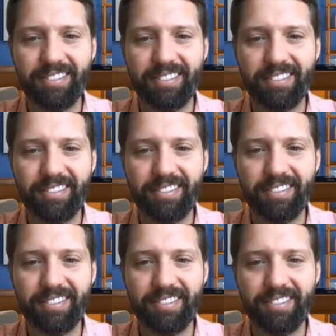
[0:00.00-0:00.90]

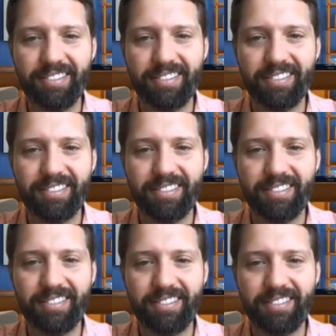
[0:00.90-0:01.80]

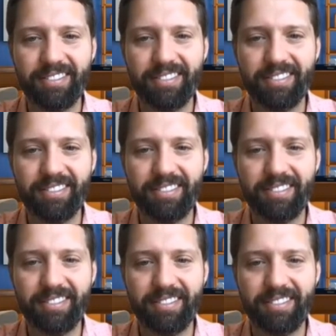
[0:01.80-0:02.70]

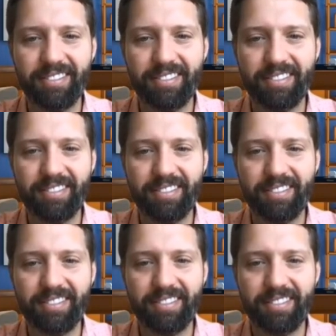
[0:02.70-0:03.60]
[no speech]